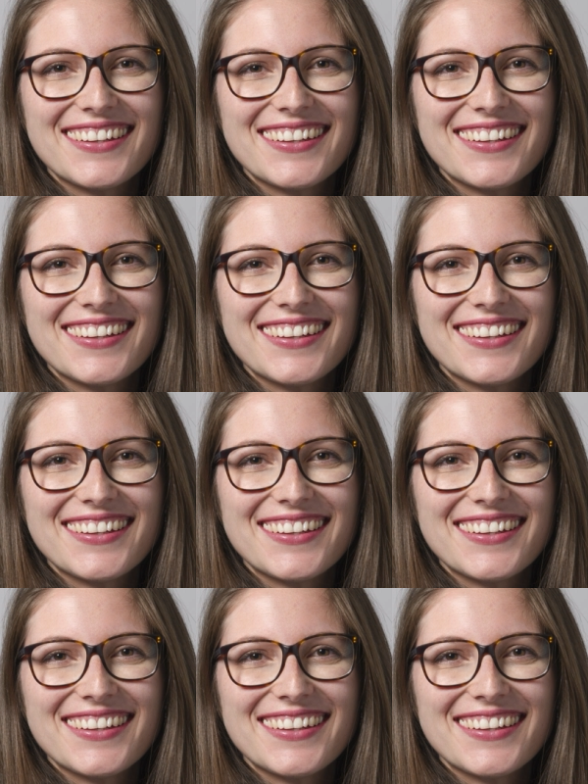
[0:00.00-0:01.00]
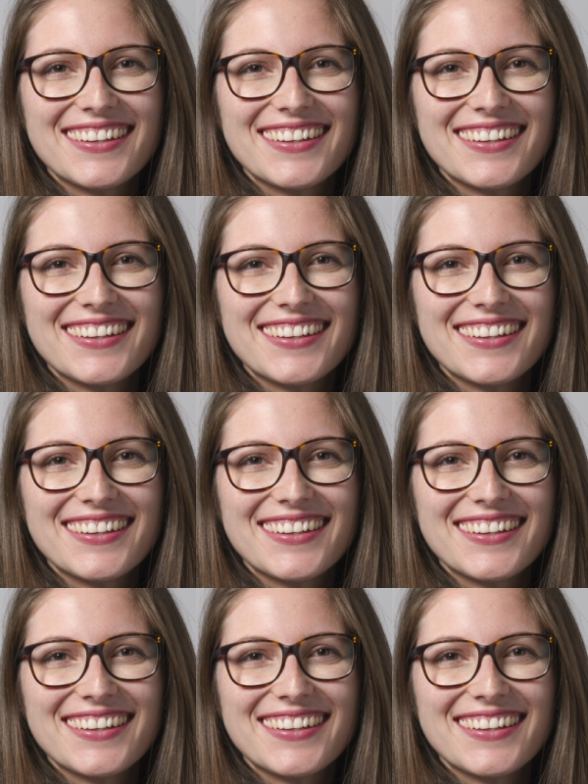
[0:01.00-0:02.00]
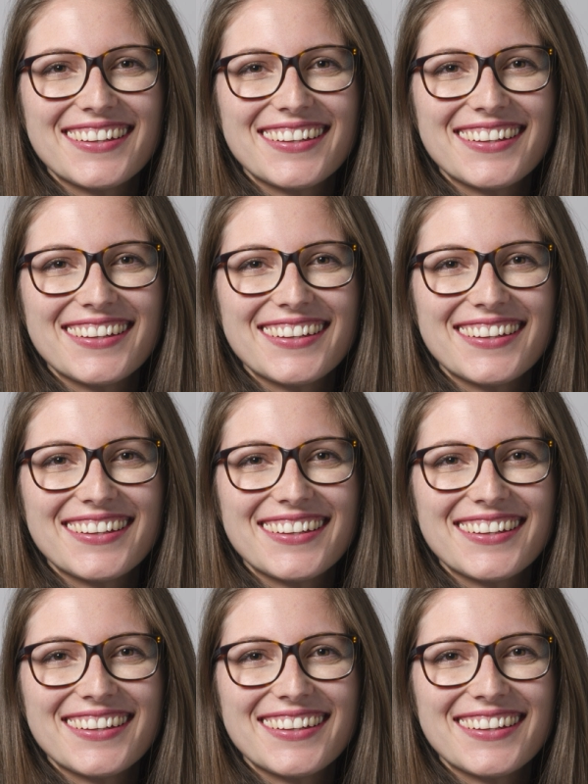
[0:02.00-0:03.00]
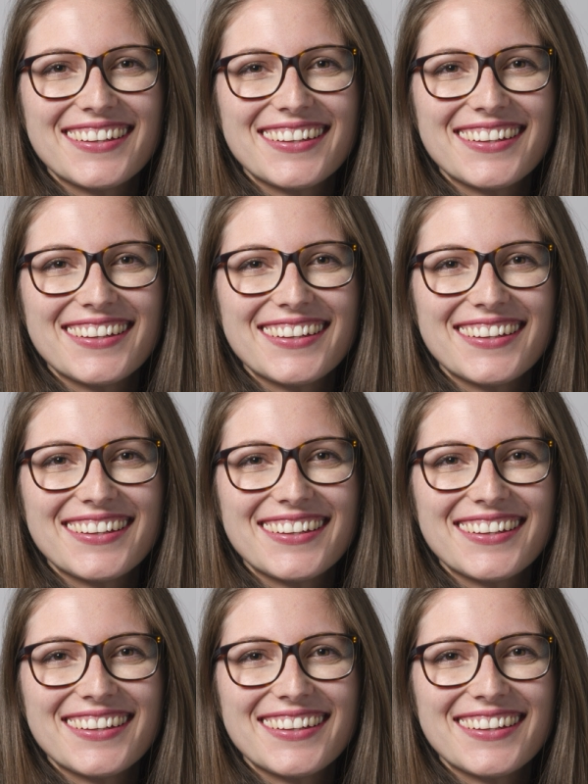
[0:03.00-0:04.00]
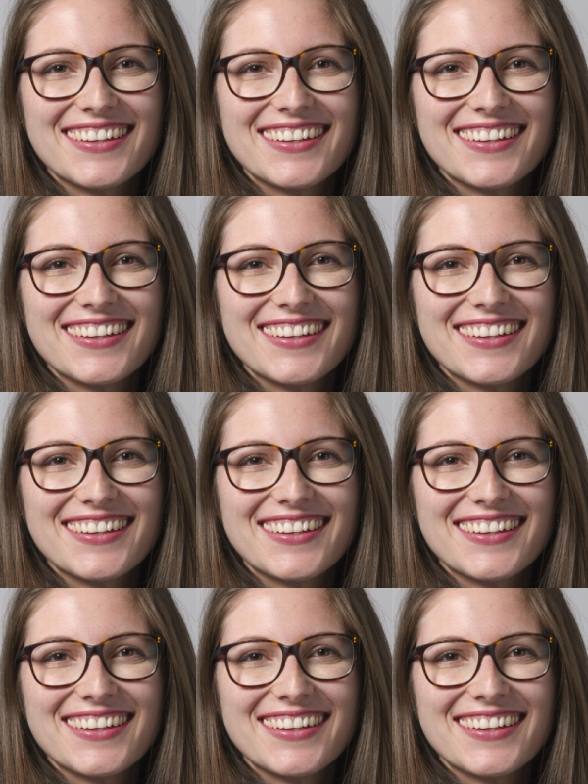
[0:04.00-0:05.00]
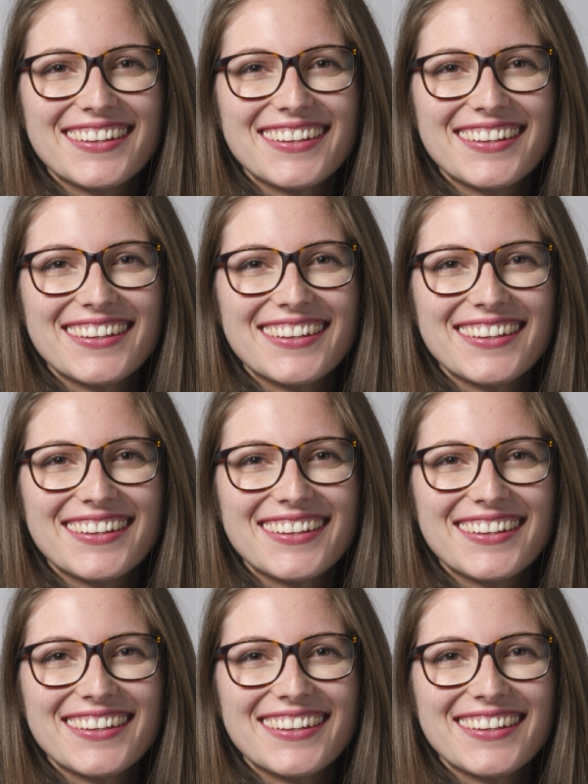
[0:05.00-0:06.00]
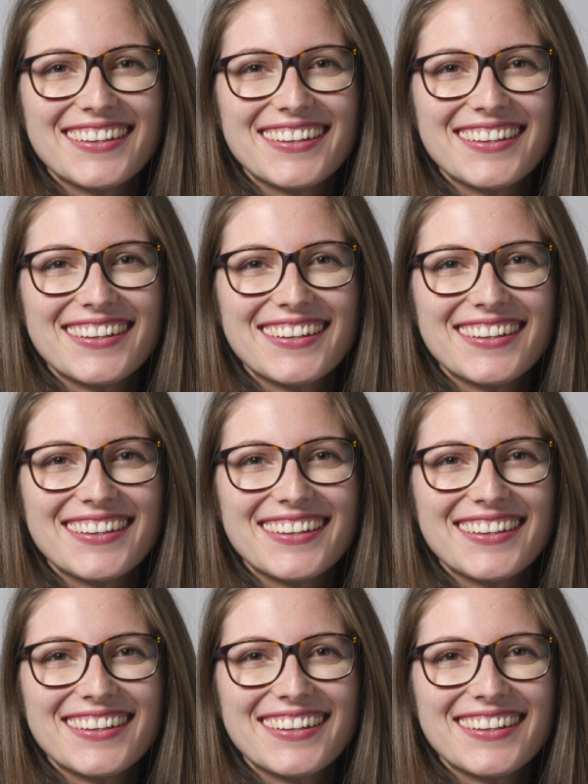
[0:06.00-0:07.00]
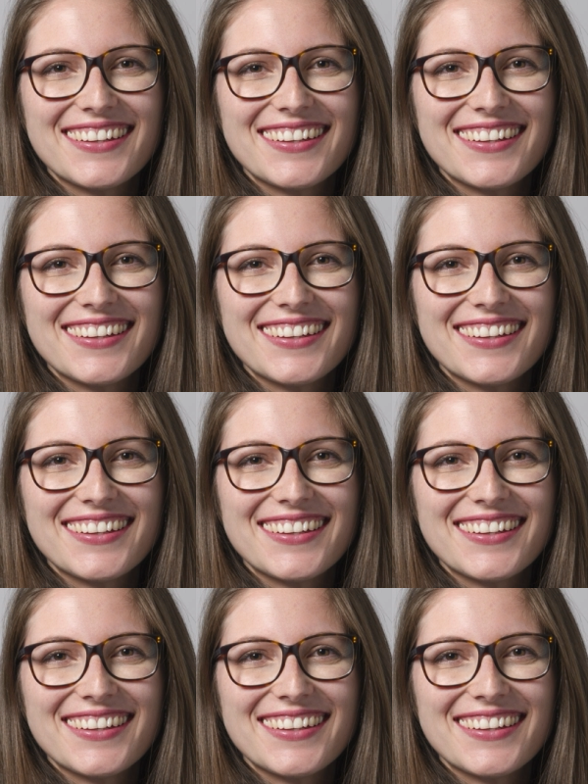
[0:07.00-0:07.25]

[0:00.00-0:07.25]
The face doesn't move, so there is nothing to read.